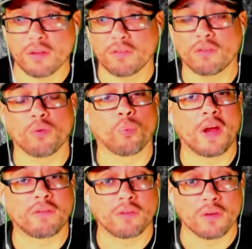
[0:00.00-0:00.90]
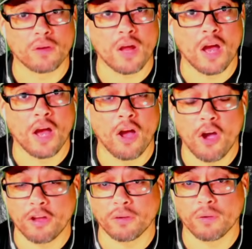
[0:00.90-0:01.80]
This is a Western uh,
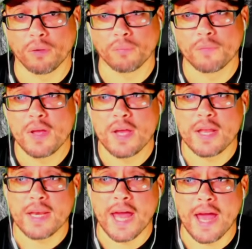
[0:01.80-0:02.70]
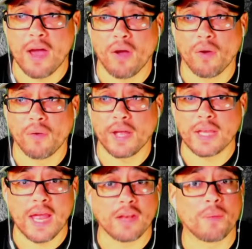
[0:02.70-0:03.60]
article. Now,
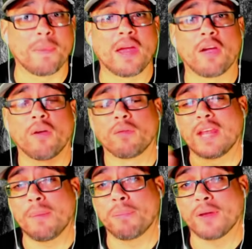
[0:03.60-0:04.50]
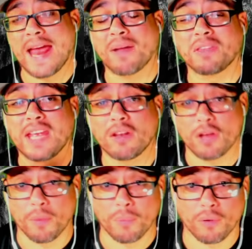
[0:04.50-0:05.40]
again, the bear, they put out their
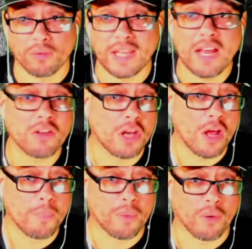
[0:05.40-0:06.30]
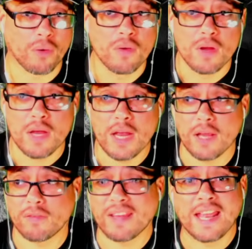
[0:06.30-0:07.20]
number. Their number
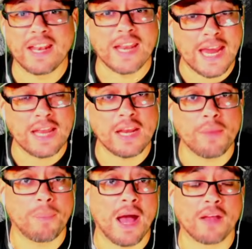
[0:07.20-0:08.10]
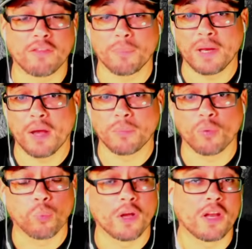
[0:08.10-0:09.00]
is in the eighty, possibly up
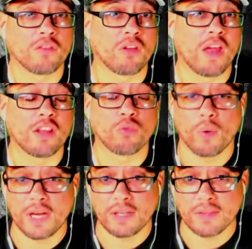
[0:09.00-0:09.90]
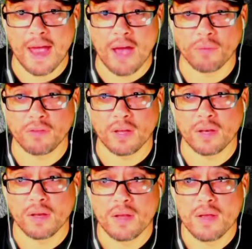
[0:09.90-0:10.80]
to one hundred twenty
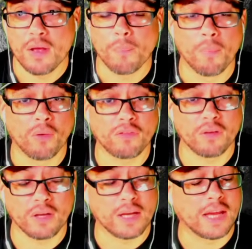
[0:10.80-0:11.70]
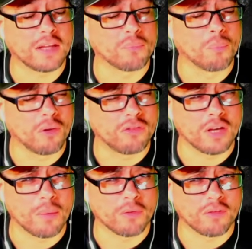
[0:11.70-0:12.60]
thousand. Most, most
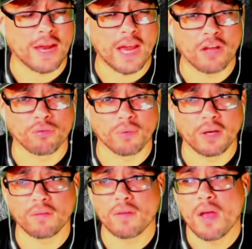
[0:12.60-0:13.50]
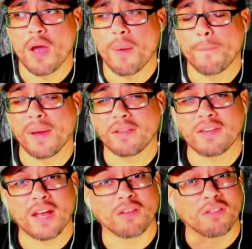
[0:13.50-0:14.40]
of them is like injuries. But
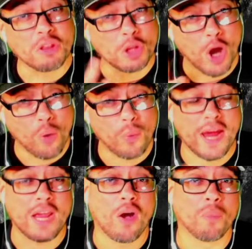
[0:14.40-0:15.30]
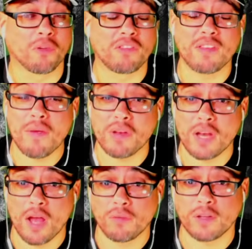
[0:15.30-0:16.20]
there is no way almost seven
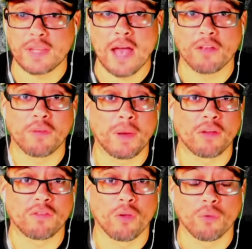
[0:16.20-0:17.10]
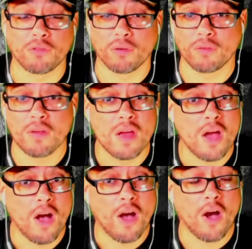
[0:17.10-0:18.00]
hundred thousand bear soldiers
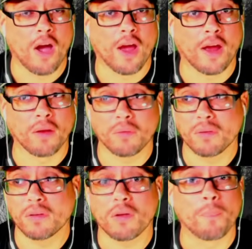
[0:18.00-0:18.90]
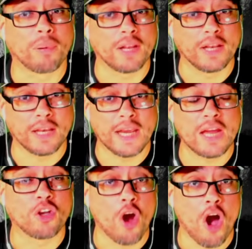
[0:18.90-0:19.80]
are completely
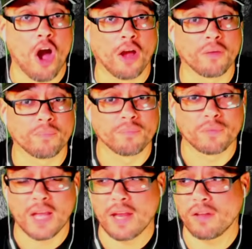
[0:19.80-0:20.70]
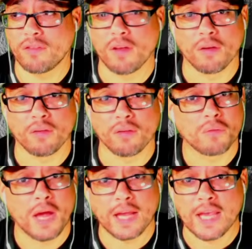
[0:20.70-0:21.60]
gone. That is just,
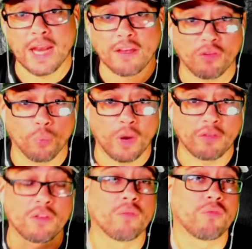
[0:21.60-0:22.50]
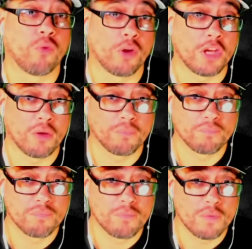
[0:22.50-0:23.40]
again, the Western for you.
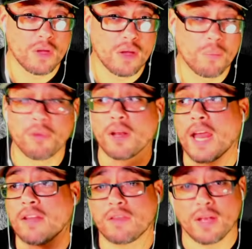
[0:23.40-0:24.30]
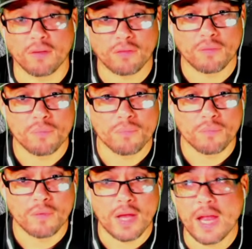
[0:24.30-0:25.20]
Put it like this.
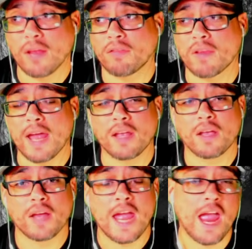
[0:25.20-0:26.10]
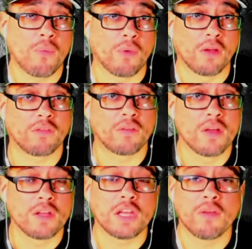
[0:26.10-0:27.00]
It's like Harris
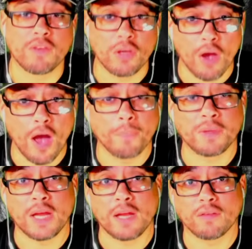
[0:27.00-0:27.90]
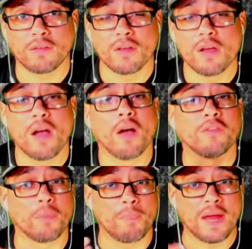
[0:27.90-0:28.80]
giving you updates
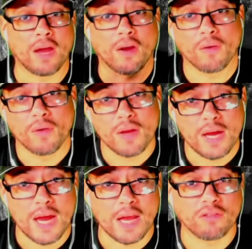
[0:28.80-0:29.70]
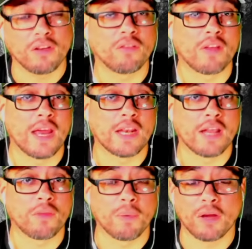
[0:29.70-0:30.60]
of the bear, and she's saying
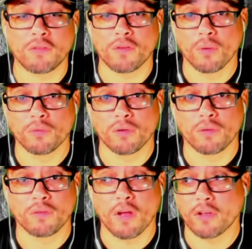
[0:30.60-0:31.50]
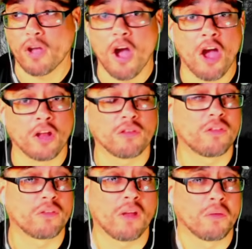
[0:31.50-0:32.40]
that the bear soldiers are gone.
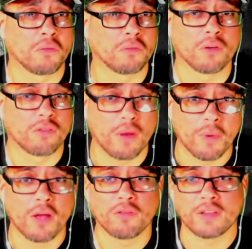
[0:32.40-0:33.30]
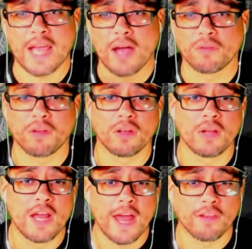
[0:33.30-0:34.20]
Um, you know, seven hundred
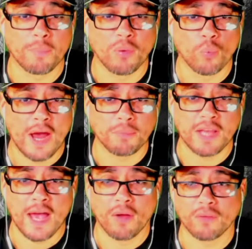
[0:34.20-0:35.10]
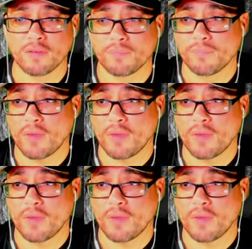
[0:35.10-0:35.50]
thousand has been wiped out.